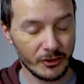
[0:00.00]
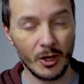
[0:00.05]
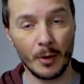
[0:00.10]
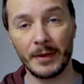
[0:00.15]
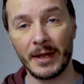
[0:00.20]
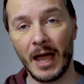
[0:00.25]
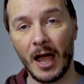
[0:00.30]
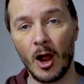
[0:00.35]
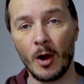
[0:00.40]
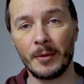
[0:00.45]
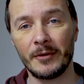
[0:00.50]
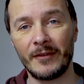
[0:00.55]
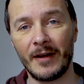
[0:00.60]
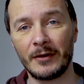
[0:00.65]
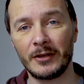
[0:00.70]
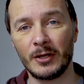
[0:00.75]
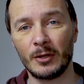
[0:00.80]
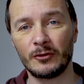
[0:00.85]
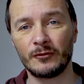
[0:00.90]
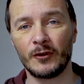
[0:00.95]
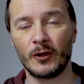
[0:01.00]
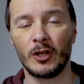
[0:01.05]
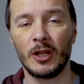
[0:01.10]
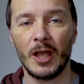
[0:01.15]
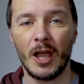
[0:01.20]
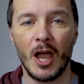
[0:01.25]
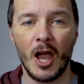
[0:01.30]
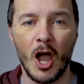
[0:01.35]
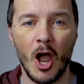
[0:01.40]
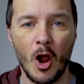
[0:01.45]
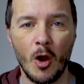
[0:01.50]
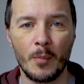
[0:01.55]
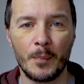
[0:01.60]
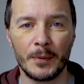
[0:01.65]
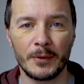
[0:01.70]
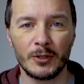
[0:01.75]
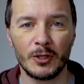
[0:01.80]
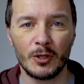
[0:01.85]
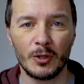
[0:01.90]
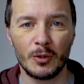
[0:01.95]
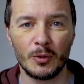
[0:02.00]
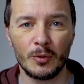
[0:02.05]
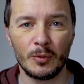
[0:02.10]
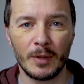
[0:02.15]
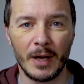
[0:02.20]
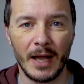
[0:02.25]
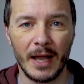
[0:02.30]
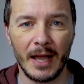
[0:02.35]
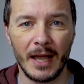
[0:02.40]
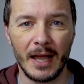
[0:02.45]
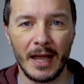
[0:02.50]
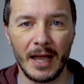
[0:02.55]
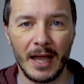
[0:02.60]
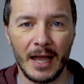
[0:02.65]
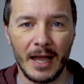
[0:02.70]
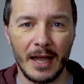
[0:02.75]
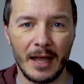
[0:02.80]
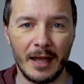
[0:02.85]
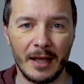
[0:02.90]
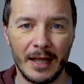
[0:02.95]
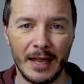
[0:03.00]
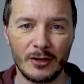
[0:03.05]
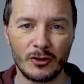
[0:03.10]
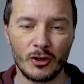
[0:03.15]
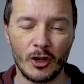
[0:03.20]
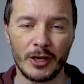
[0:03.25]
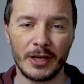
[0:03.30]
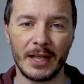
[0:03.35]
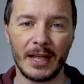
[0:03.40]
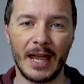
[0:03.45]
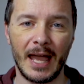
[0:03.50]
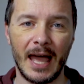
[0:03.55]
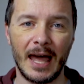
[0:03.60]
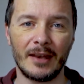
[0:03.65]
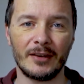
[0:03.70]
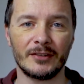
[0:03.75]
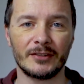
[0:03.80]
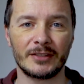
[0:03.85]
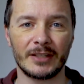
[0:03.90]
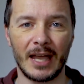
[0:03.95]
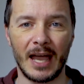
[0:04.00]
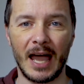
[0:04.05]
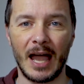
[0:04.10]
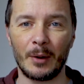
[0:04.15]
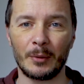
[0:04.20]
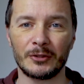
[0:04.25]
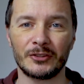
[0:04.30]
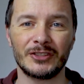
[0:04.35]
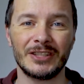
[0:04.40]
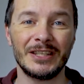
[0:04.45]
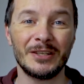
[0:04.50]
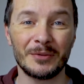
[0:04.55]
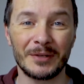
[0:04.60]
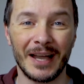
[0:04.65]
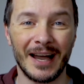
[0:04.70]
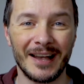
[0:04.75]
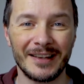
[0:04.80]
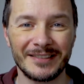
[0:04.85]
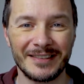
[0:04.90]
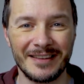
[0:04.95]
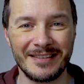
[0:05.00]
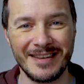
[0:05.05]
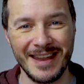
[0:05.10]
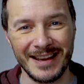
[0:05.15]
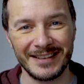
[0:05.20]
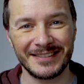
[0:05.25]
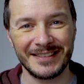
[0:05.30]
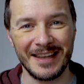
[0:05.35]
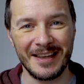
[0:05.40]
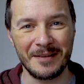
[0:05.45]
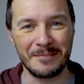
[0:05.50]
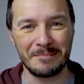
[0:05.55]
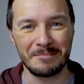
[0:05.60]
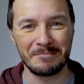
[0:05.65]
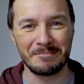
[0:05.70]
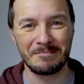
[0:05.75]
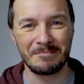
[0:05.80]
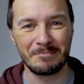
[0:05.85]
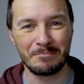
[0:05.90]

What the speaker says: So with that, I hope you found it useful. Hope you enjoyed it, and I will see you guys next time.